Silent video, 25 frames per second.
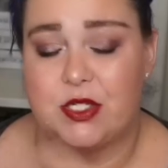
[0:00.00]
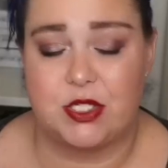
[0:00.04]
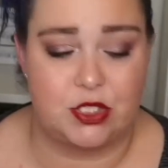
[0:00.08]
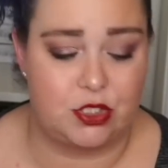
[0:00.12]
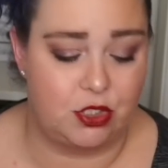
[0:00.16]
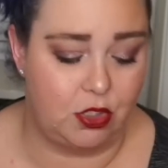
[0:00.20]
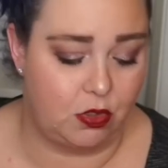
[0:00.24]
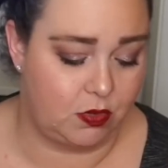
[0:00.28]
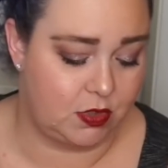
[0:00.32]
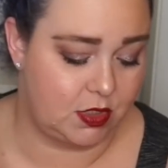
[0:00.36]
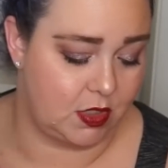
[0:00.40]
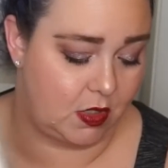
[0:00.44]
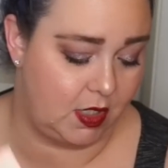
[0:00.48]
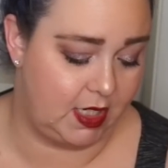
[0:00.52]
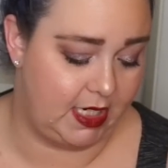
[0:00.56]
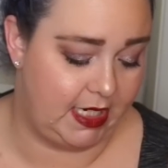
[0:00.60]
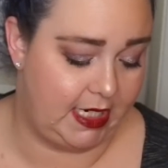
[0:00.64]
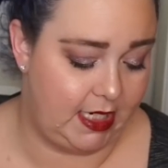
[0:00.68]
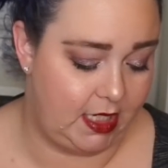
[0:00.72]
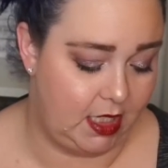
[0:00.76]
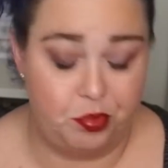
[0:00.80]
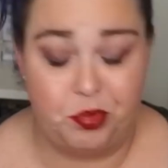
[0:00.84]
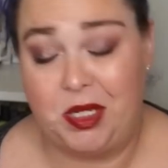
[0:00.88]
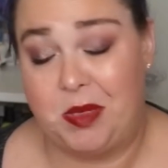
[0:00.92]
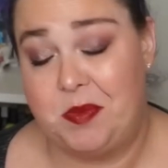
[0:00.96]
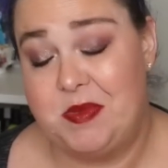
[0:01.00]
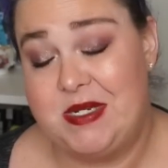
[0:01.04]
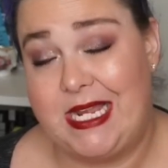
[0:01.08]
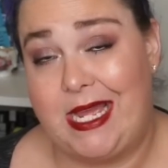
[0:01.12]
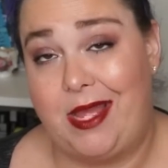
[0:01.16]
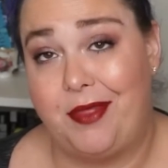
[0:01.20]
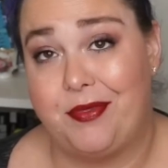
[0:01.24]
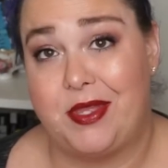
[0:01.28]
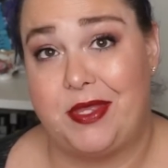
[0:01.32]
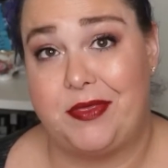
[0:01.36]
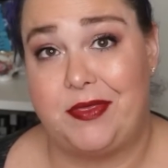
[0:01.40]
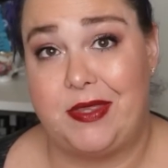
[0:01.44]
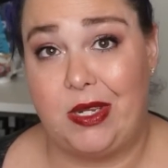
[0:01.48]
stoked on it, bummed
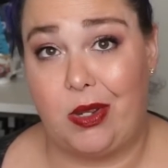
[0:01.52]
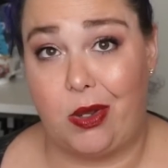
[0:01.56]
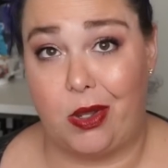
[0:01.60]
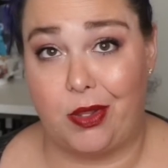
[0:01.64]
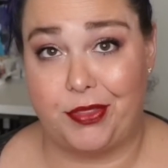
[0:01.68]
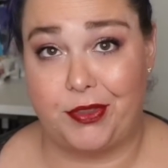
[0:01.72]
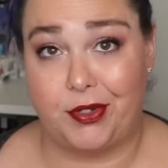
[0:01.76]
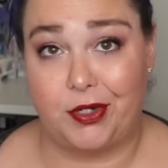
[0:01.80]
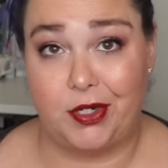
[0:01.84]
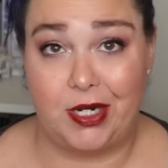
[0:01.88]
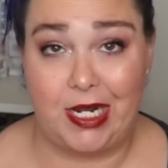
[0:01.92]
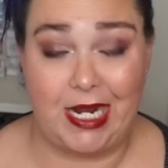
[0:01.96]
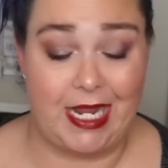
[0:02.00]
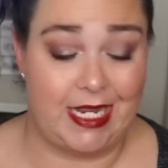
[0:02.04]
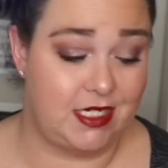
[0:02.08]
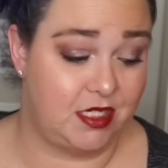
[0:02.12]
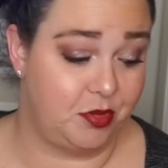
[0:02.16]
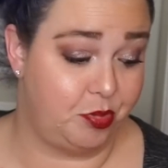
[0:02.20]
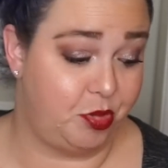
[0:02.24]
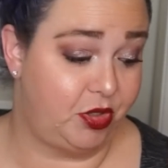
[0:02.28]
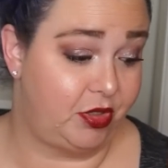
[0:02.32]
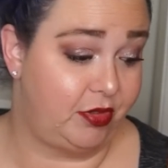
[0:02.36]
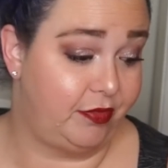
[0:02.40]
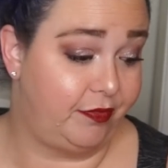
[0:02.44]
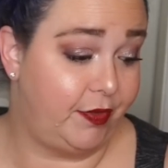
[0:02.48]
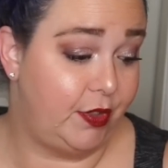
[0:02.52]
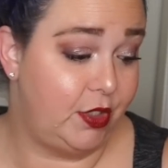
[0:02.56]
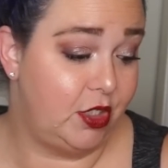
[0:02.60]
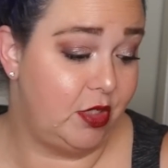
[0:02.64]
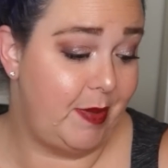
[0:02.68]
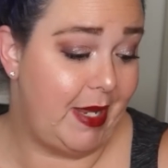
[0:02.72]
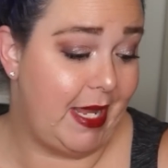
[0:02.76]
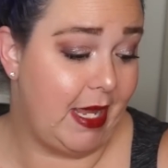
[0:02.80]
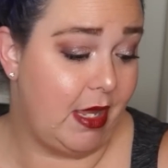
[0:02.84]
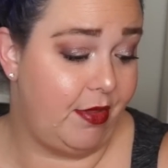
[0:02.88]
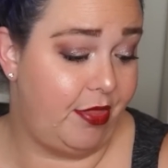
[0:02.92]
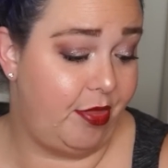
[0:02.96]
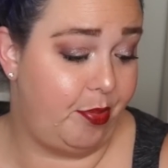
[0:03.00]
out that the author had to put her foot in her
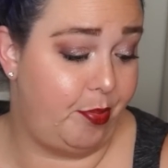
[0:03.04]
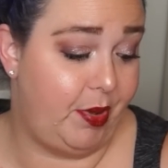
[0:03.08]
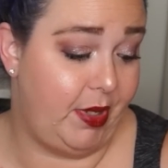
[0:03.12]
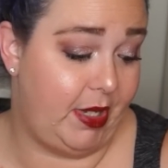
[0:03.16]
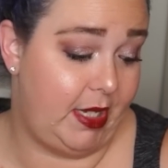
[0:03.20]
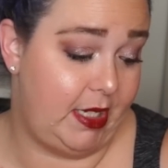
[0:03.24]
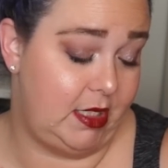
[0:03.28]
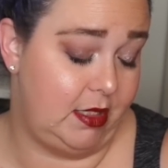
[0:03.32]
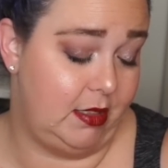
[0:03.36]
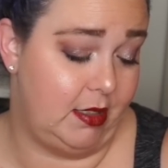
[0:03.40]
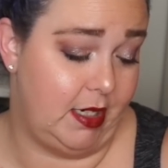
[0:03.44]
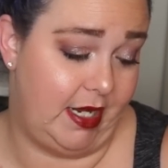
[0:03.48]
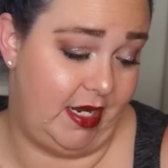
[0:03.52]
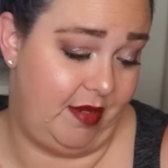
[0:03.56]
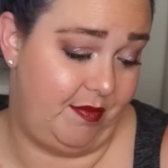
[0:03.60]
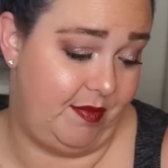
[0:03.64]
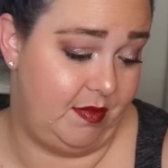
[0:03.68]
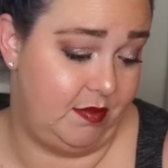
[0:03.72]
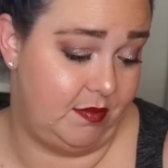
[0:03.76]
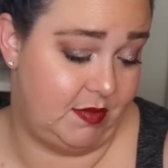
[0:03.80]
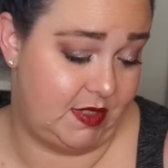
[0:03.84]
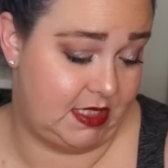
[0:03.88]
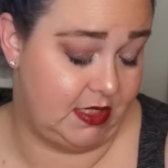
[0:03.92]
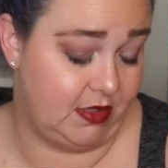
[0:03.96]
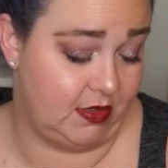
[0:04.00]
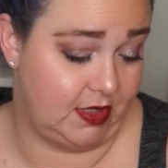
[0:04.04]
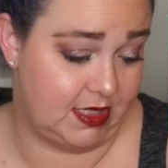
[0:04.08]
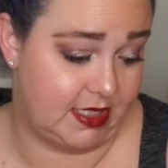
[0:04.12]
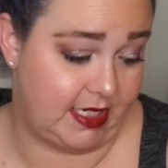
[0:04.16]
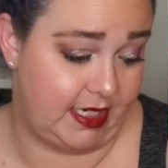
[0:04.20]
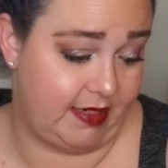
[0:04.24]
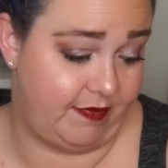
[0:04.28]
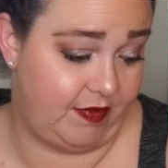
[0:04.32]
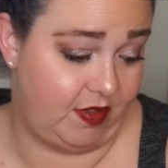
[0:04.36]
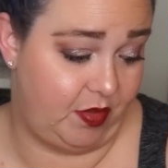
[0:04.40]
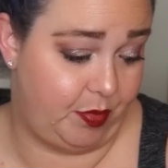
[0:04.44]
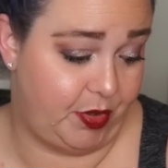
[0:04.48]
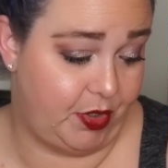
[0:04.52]
mouth, but I'm still
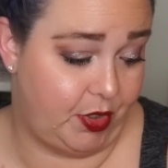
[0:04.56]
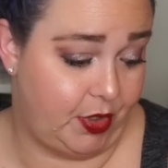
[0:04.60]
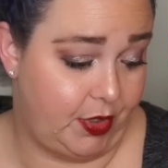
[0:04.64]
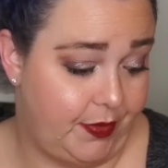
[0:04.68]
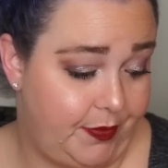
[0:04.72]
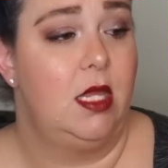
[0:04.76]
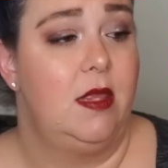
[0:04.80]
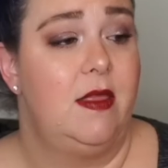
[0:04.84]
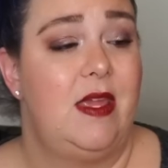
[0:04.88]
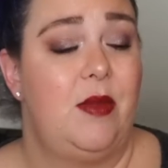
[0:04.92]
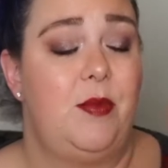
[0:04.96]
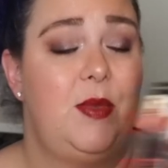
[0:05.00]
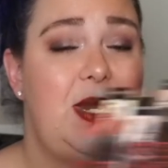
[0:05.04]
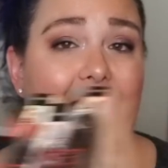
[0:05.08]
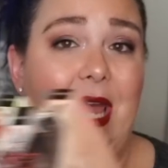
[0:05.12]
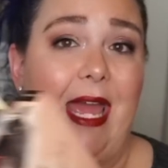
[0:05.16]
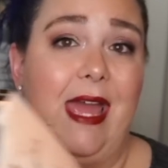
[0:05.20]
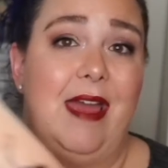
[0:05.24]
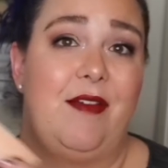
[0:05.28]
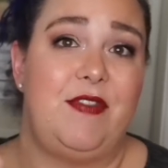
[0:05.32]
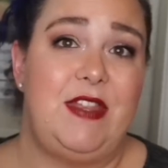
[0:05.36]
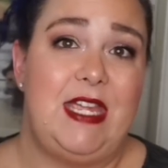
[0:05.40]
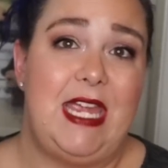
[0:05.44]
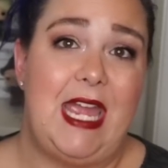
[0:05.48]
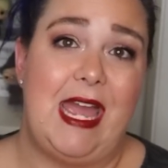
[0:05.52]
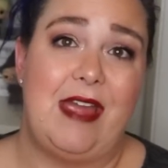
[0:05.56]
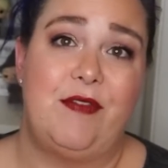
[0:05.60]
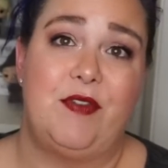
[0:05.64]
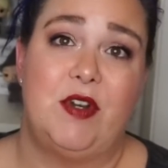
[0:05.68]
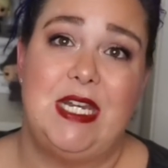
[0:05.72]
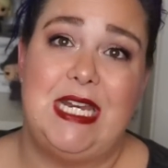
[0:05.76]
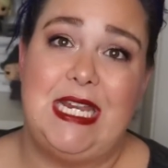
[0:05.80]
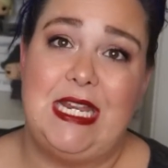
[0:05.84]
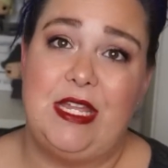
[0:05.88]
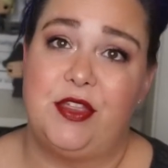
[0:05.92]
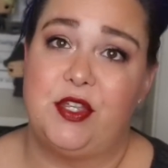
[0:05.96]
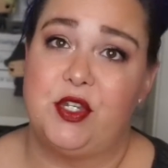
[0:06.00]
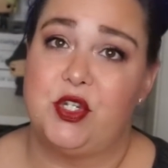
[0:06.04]
excited for the book. Then we have the
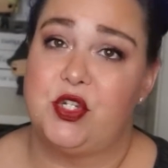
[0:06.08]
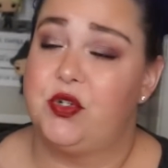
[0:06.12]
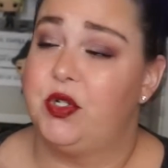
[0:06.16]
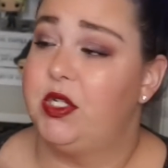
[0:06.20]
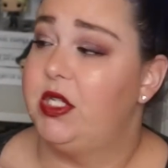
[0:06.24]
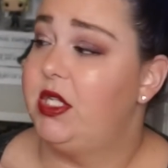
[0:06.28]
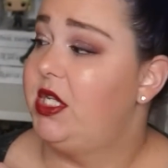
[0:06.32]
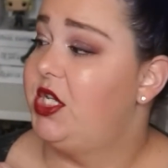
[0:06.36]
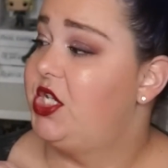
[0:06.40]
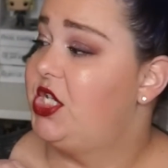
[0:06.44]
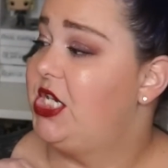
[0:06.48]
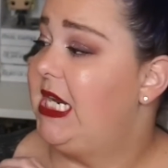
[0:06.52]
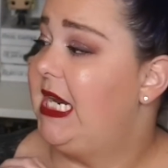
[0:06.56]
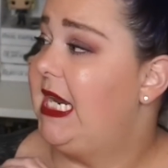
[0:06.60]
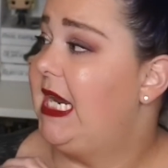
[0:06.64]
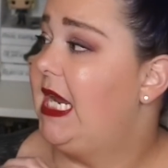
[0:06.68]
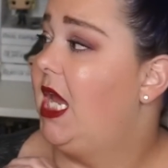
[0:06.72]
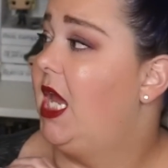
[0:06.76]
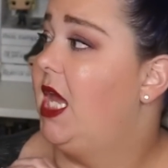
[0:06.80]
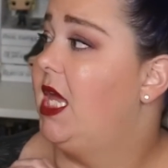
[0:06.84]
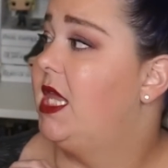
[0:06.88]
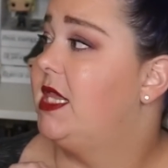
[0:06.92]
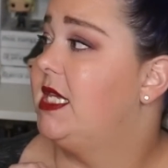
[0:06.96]
Everneath trilogy.